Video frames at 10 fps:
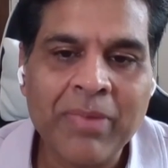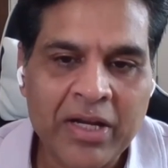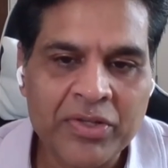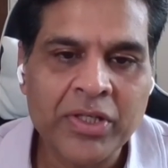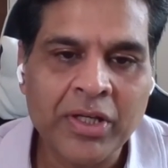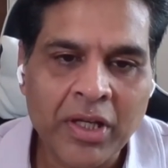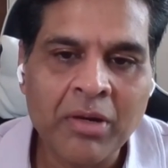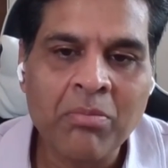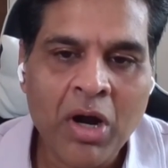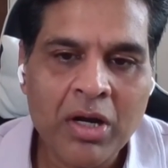medicine,
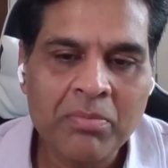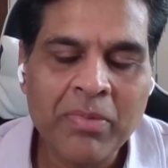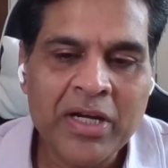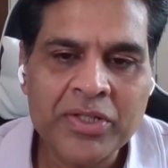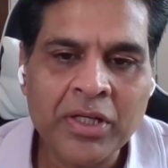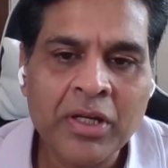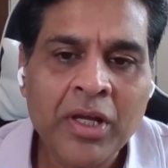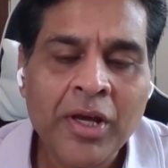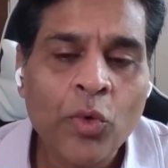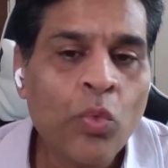in modern medicine,
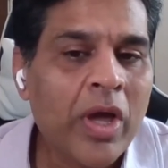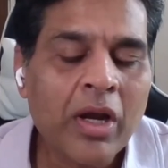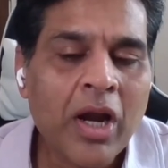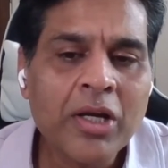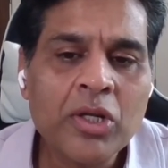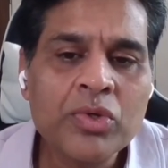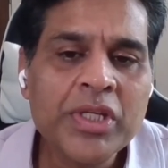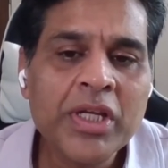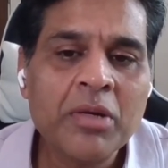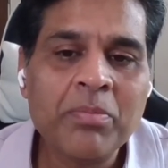we are not
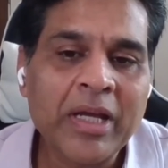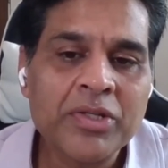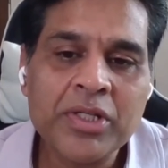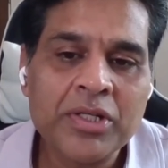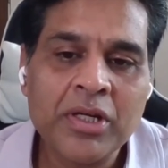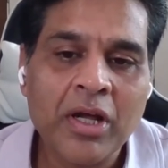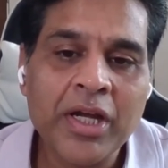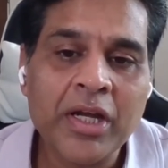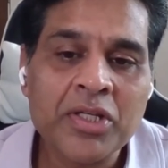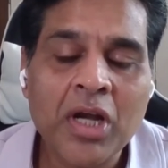using it because
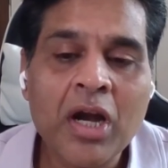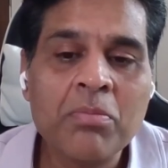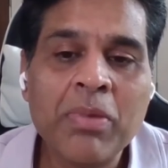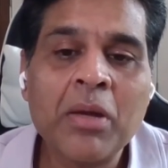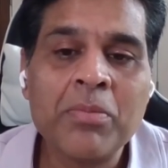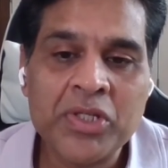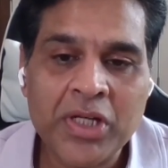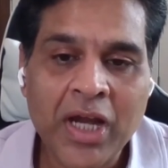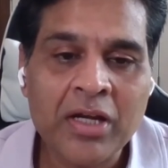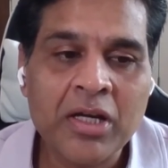it has not become a
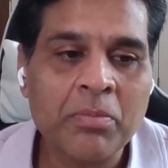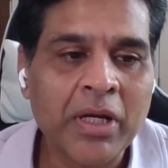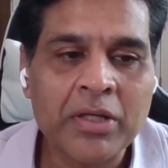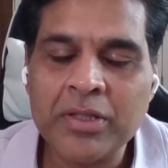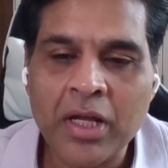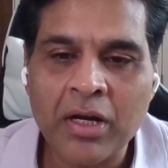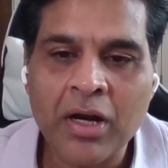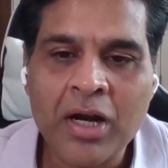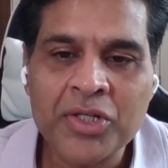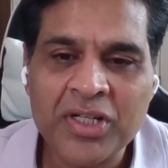standard, because there are
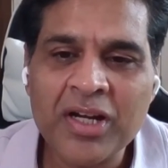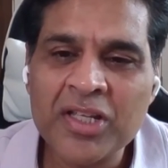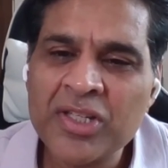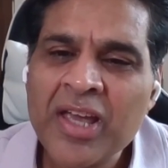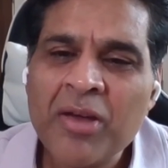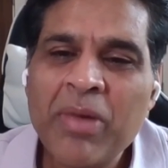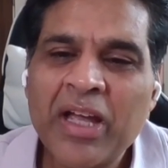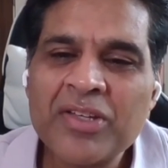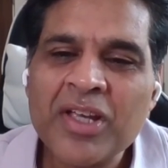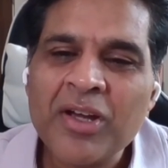not studies,
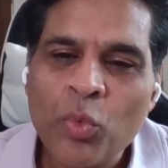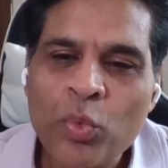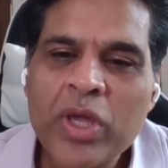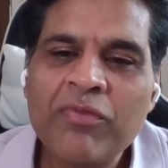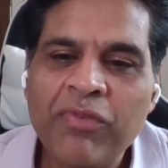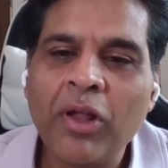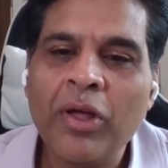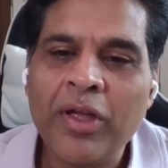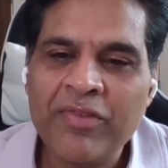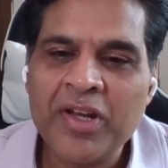because we
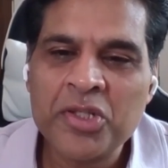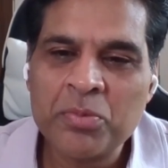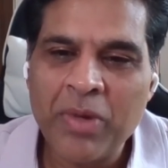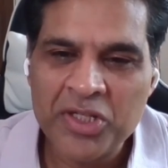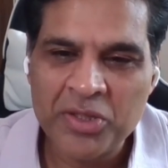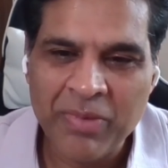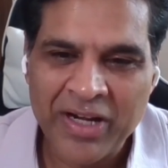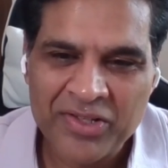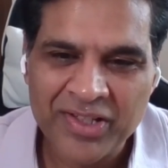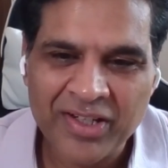follow evidence based
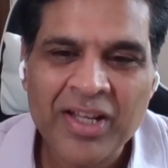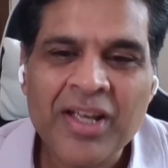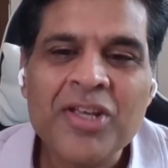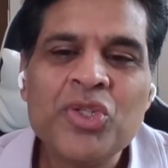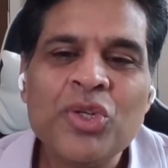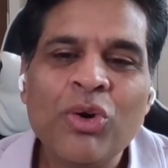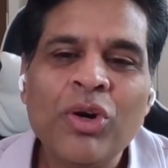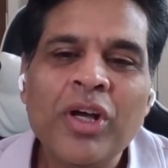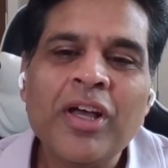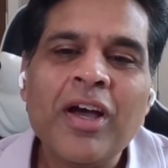medicine.
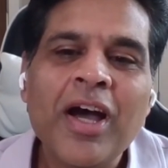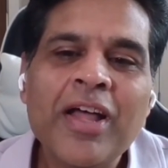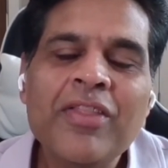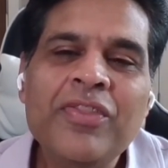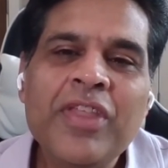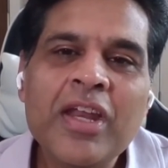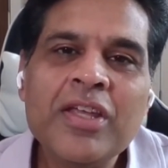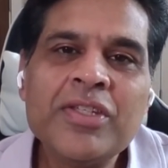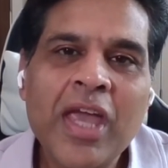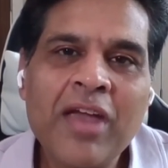So there
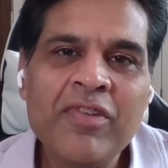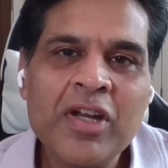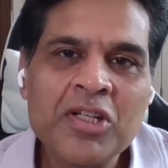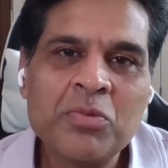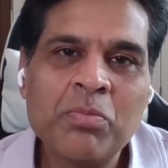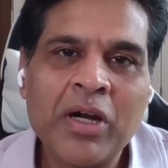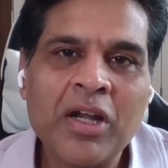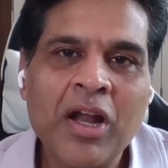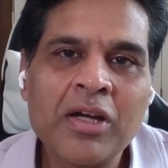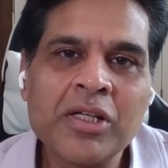is evidence
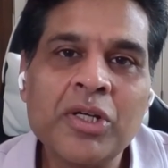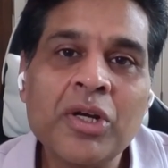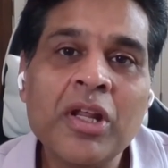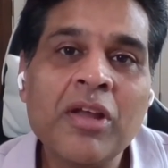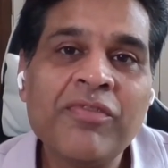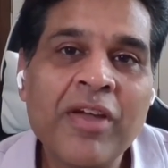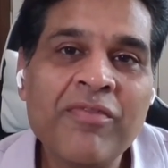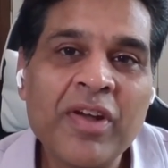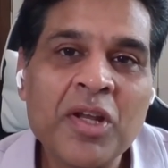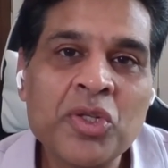but not good enough
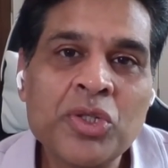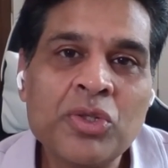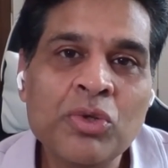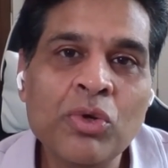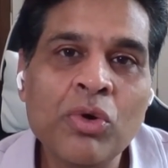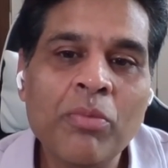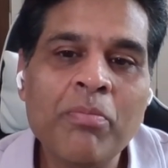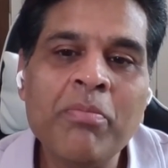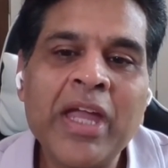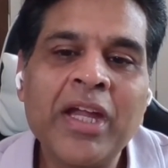evidence to
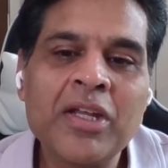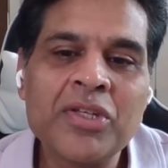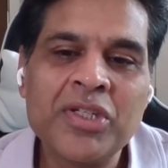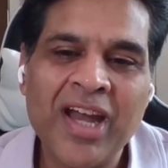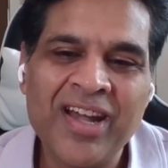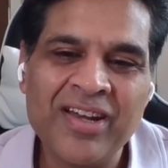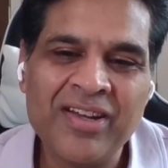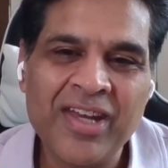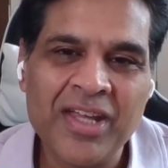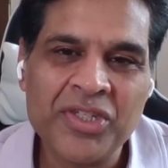make it a
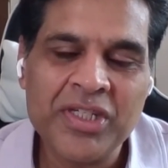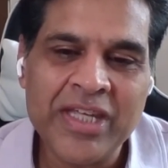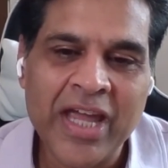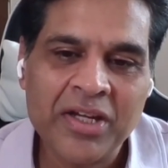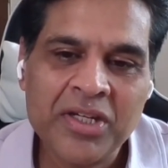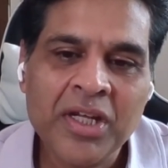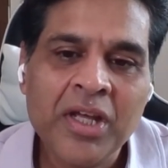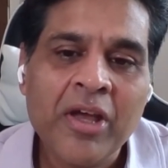standard test yet.